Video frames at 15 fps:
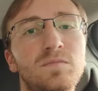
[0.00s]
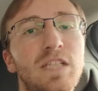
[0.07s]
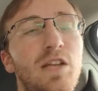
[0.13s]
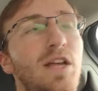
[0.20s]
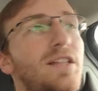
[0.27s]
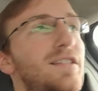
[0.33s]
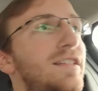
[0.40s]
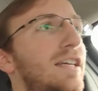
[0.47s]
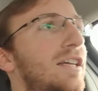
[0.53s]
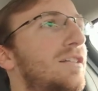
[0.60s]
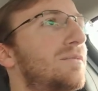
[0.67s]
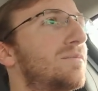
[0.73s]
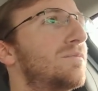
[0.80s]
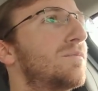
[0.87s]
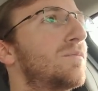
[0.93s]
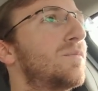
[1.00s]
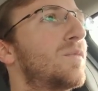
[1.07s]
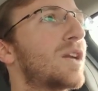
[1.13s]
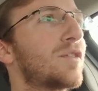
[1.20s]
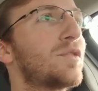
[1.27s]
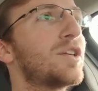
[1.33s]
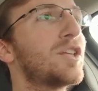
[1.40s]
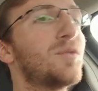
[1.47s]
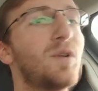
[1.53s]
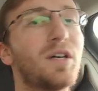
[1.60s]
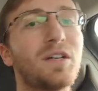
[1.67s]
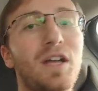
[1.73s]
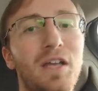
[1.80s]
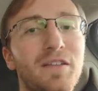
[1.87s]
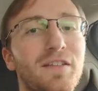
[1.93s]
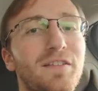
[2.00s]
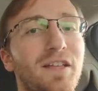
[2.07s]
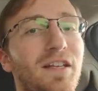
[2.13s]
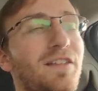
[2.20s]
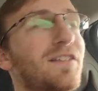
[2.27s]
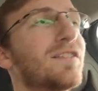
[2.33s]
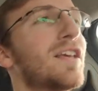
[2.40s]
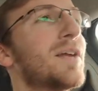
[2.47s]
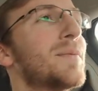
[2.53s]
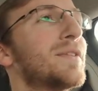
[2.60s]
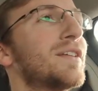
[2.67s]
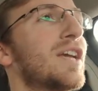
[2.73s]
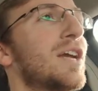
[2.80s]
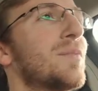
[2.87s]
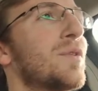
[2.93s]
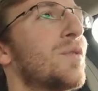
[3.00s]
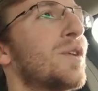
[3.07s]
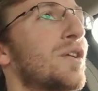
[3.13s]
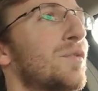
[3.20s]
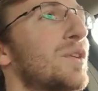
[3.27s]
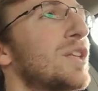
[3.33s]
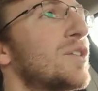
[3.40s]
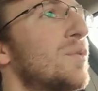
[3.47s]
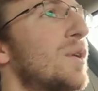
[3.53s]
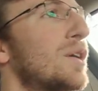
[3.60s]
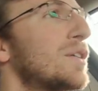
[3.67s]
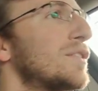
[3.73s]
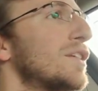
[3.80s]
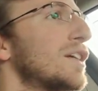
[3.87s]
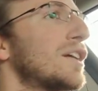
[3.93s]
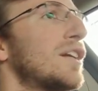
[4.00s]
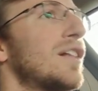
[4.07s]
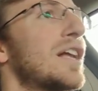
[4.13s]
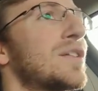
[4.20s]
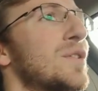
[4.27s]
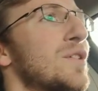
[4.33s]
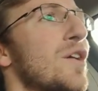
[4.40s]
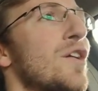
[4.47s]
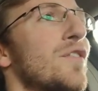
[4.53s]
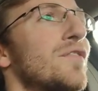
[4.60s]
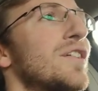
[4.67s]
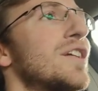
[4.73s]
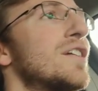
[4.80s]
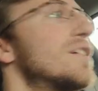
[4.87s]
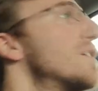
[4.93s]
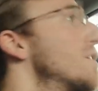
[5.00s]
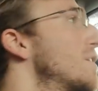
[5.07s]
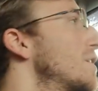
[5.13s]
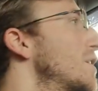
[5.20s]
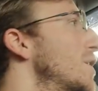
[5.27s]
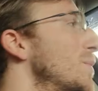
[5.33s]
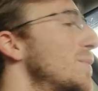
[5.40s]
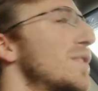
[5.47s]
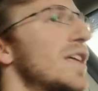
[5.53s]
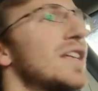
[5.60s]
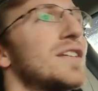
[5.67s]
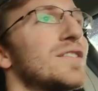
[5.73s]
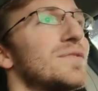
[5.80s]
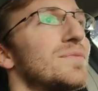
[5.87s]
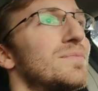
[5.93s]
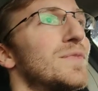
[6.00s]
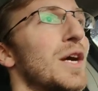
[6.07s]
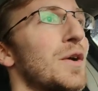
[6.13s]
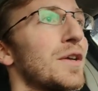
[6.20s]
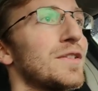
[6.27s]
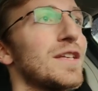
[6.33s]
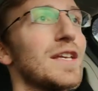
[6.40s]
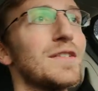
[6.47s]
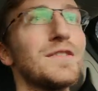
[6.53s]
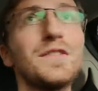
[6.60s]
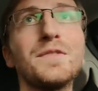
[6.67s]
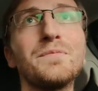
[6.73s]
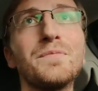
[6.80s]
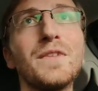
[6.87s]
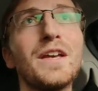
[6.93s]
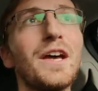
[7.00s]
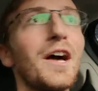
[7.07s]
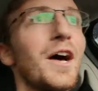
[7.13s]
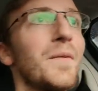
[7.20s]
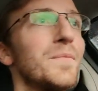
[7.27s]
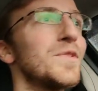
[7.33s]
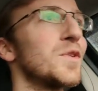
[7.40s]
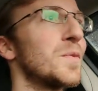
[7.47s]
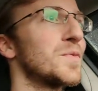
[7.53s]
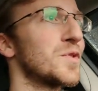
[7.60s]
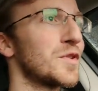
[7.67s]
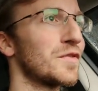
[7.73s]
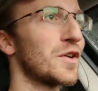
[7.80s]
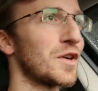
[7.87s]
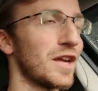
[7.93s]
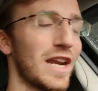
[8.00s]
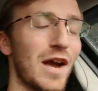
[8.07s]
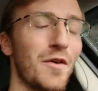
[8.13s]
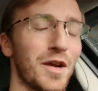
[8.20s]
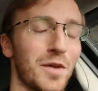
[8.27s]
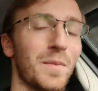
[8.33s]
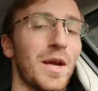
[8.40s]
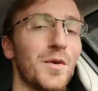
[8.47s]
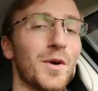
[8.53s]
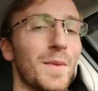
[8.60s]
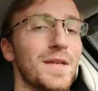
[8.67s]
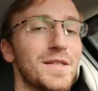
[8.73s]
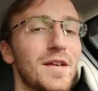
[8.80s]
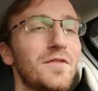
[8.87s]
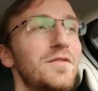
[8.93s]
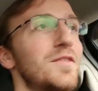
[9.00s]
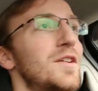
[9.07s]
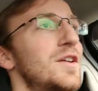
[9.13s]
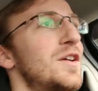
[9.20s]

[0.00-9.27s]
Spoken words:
that said, what I really want, as I said, as a setup as a camper, what I really want is like an electric RV. They just don't exist, so I'm sort of looking at how I can make one myself.